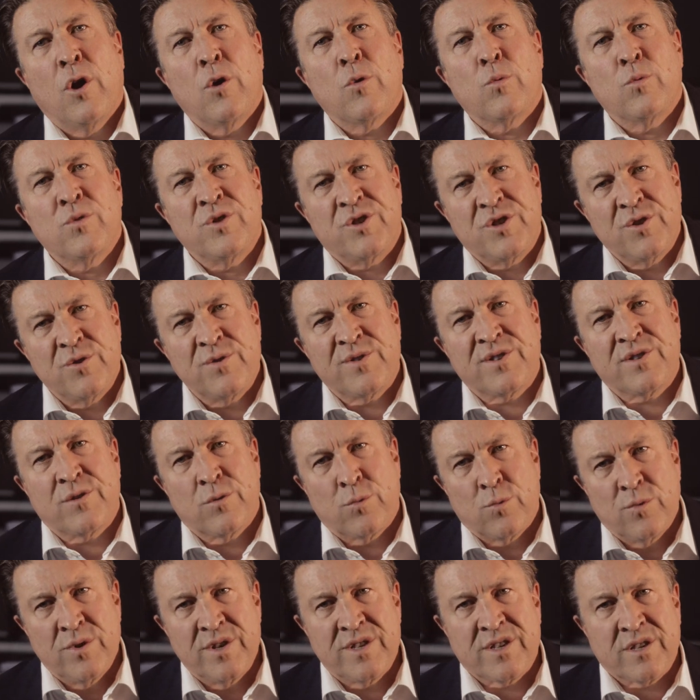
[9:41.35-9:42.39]
reduce the
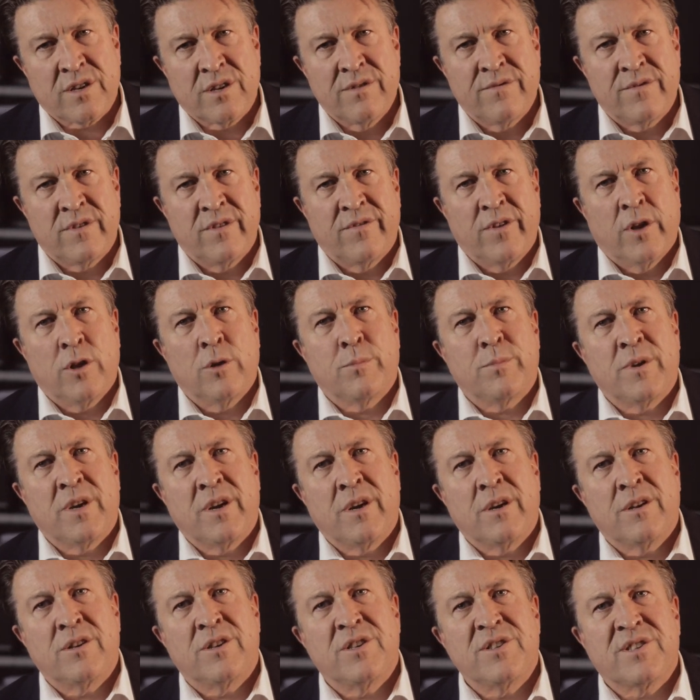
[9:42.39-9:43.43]
risk of
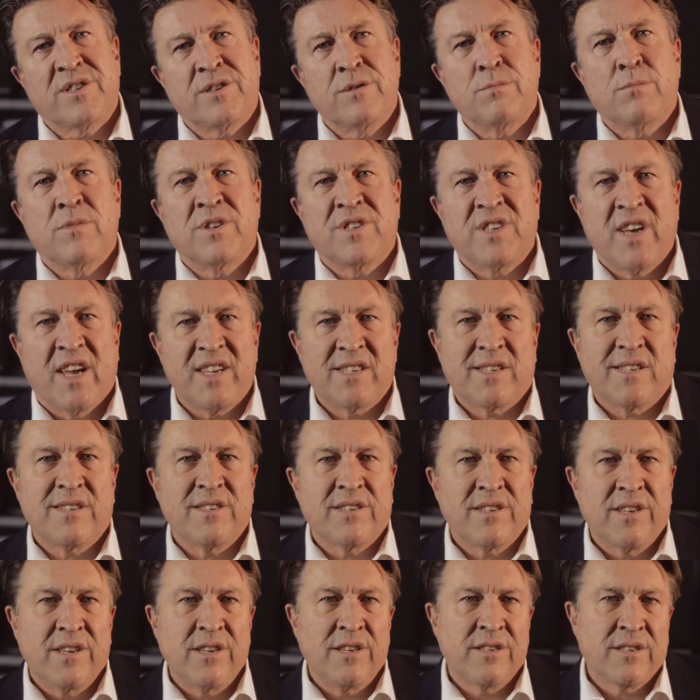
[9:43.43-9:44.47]
developing distant
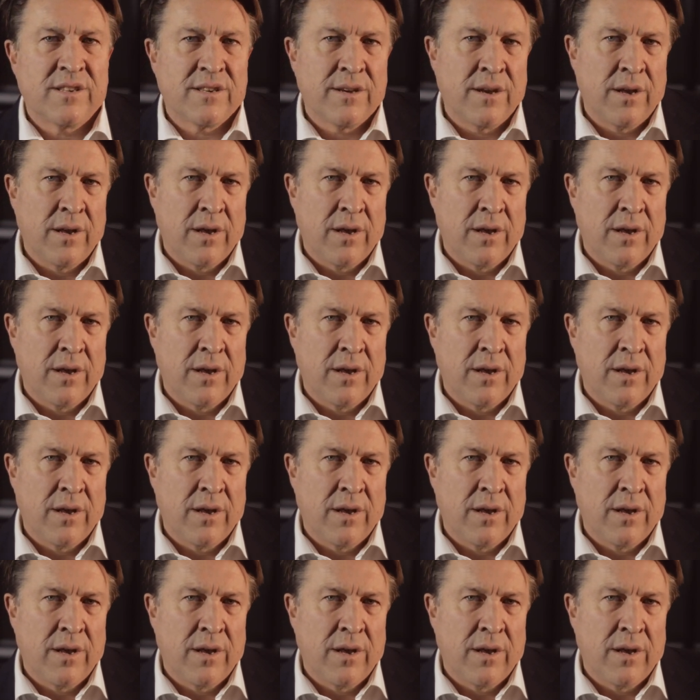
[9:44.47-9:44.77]
metastases.